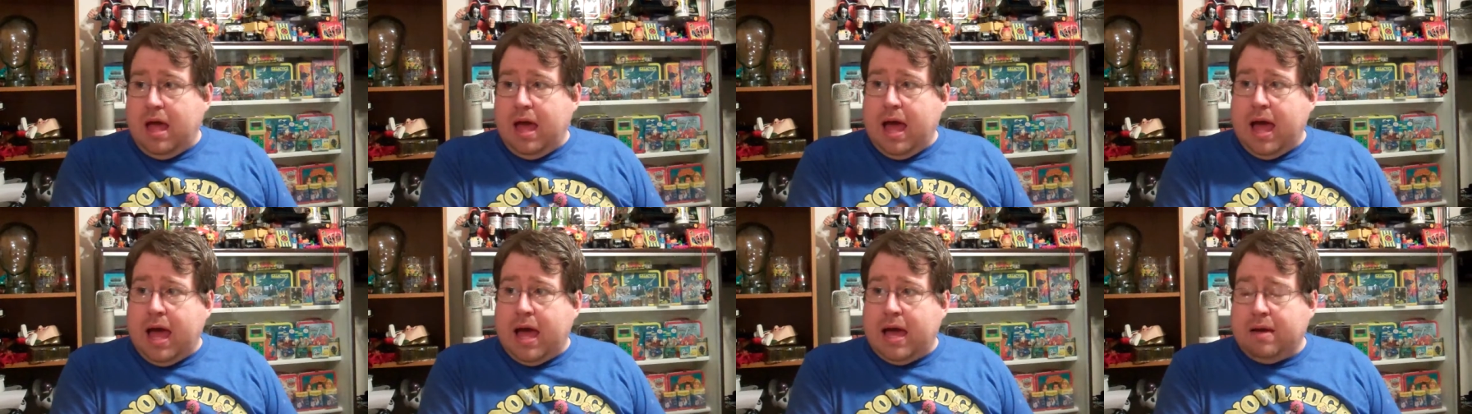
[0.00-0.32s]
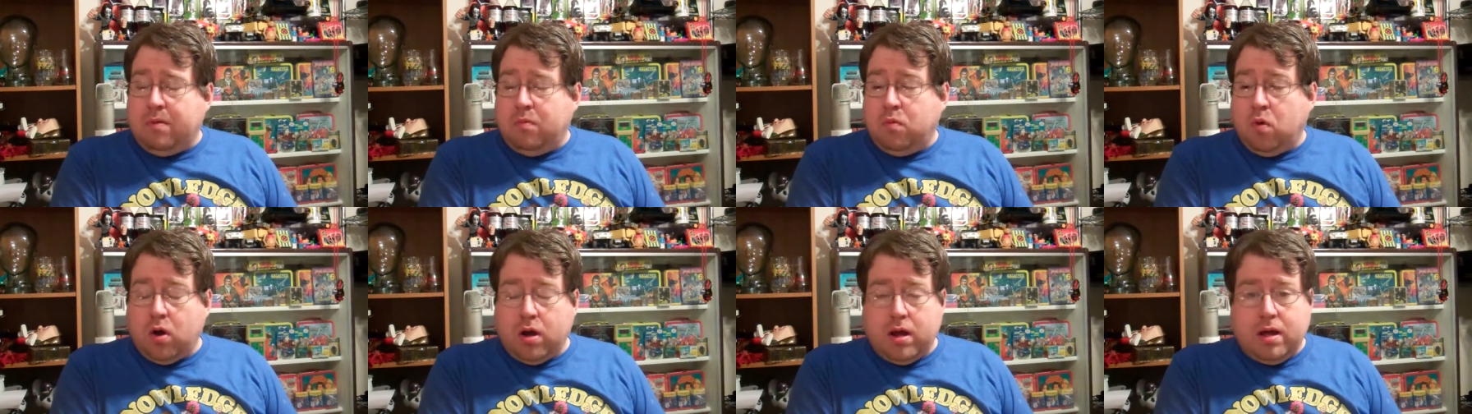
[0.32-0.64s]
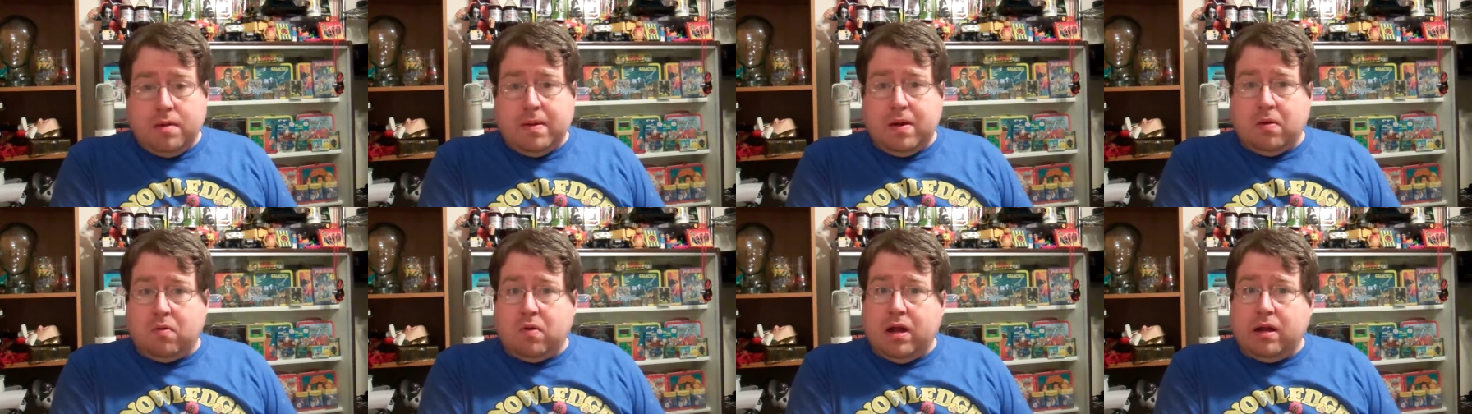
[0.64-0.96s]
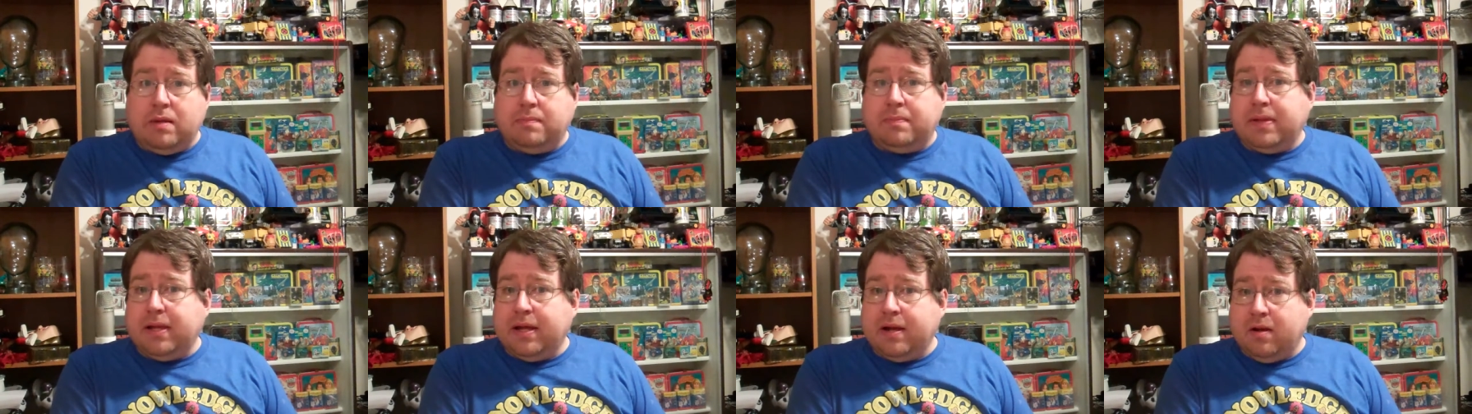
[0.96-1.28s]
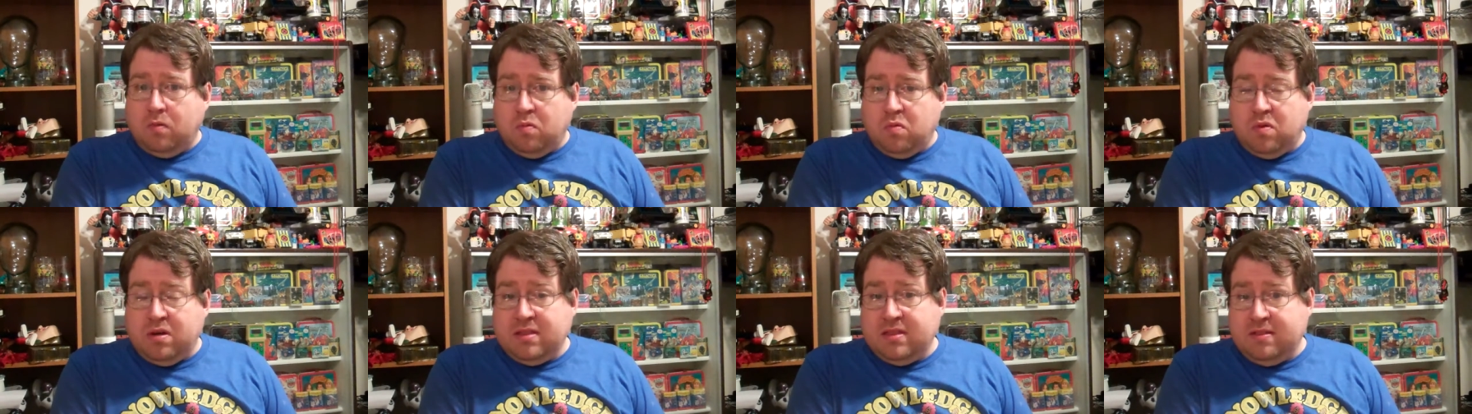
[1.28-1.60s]
I worry about Ready
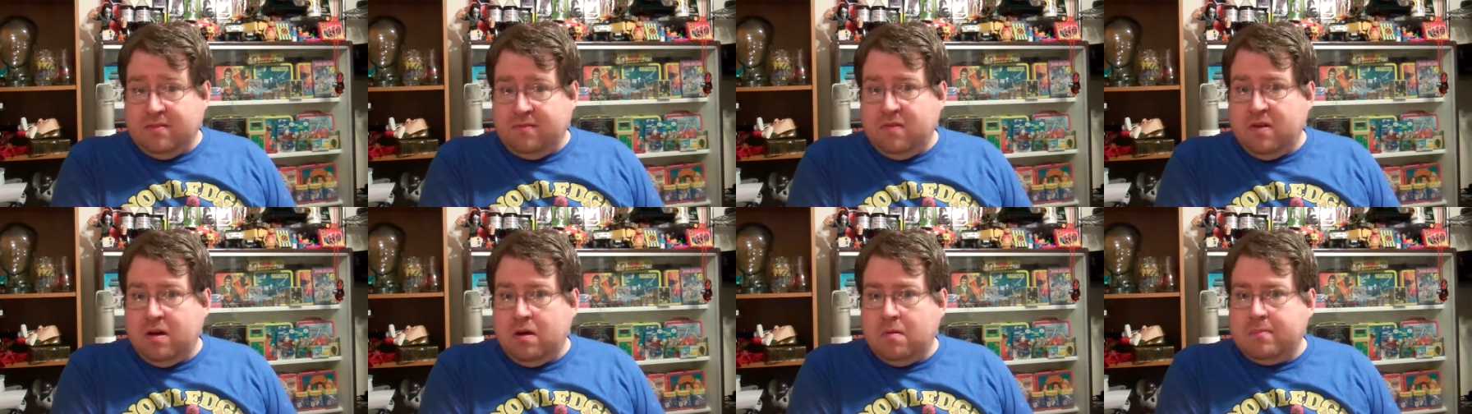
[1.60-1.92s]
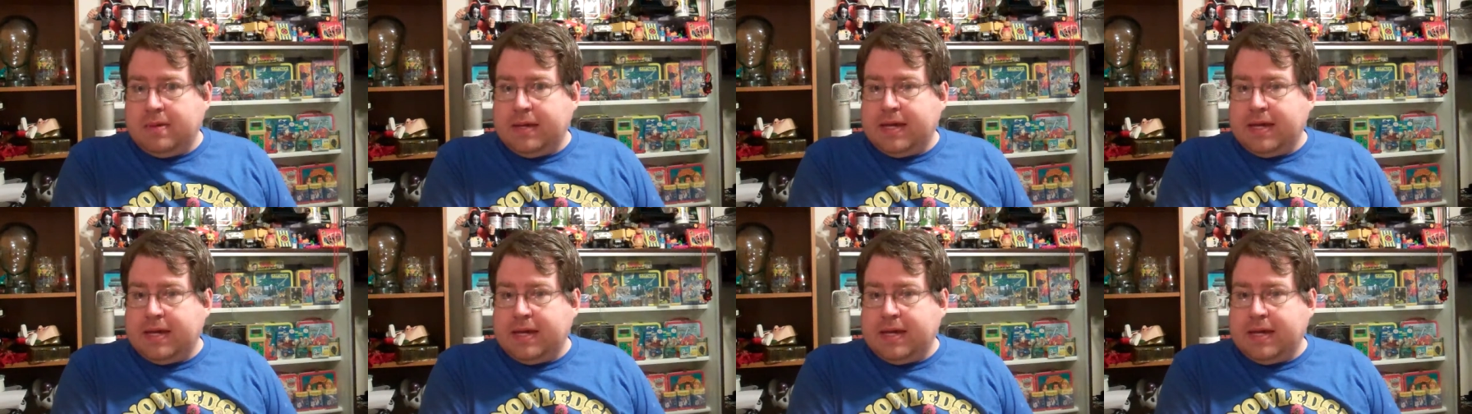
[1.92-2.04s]
Player One, the film,